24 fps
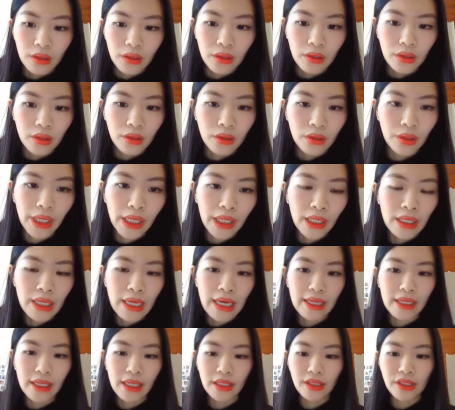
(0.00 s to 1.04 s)
Okay,
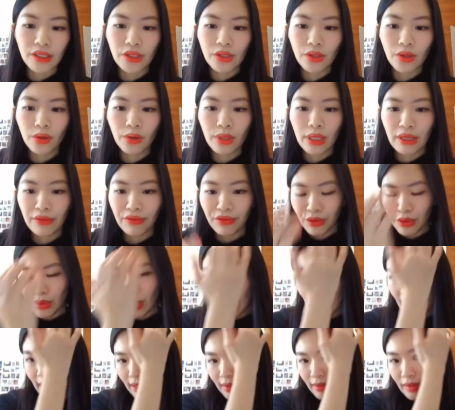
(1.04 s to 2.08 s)
and then so if you
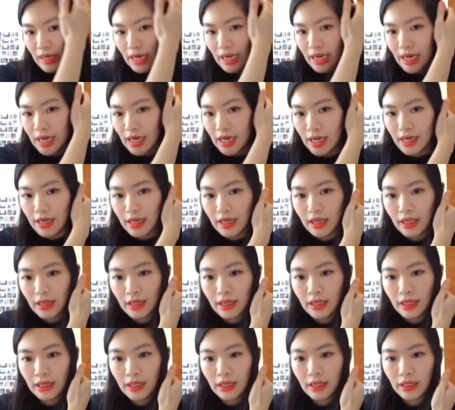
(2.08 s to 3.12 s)
had
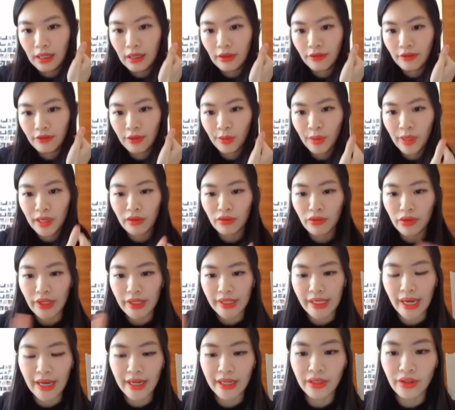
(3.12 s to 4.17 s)
if the way you
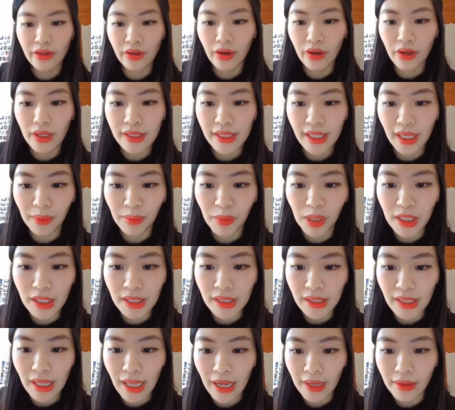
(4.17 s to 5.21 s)
design your assignment
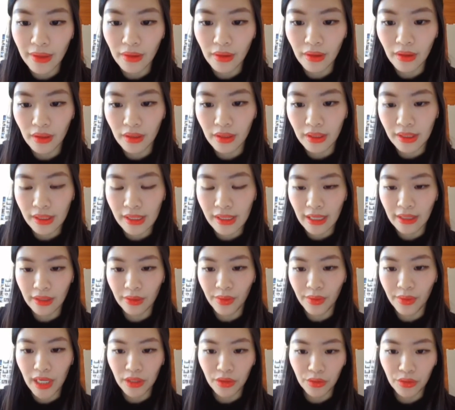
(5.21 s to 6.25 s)
is like the
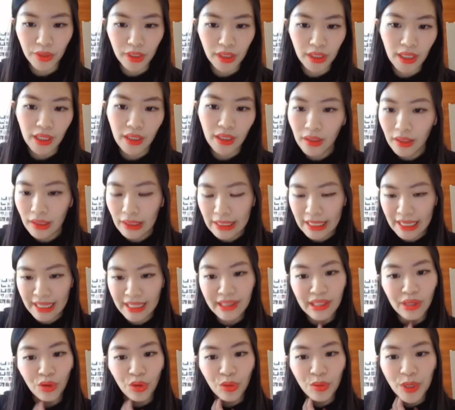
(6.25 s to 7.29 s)
way I do it, then
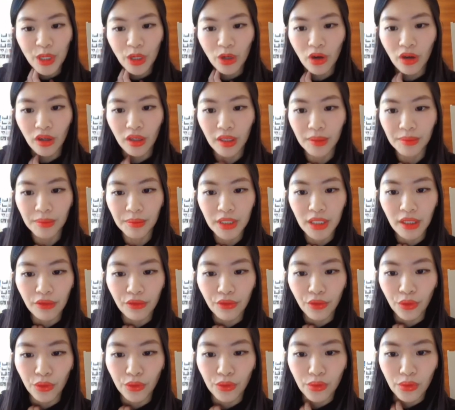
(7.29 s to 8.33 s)
there would be a column here
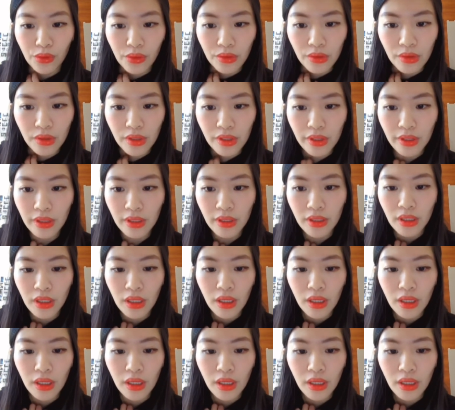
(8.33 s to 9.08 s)
for notes.